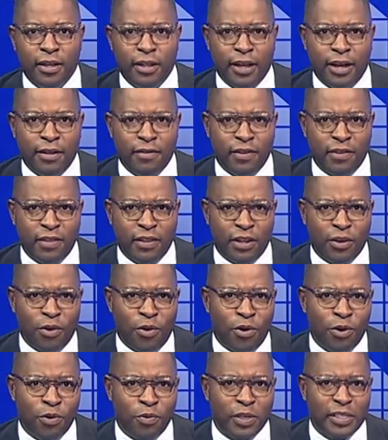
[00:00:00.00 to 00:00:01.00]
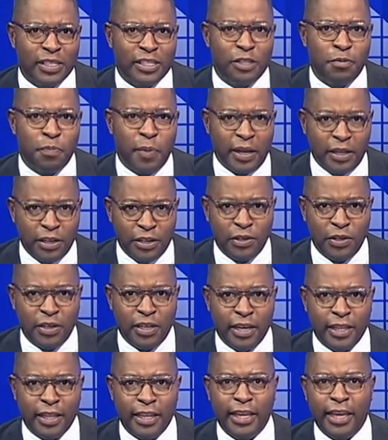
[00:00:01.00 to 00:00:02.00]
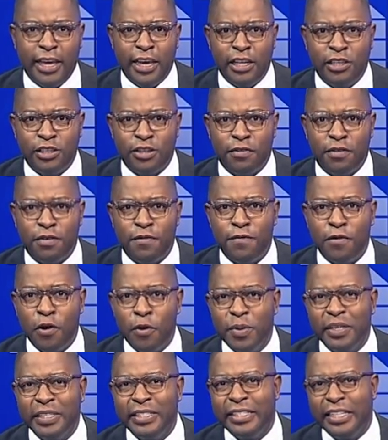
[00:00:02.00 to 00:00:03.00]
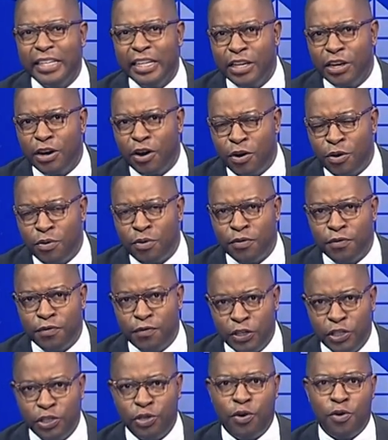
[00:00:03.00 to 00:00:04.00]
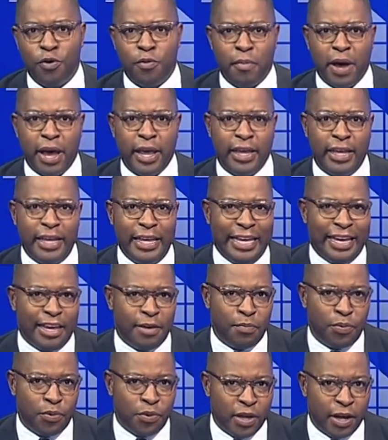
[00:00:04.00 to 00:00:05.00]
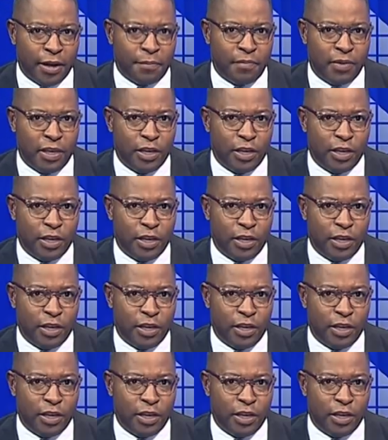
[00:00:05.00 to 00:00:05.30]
after the court was expected to hear the case of the former CEO of Fishcor, Mike Nghipunya.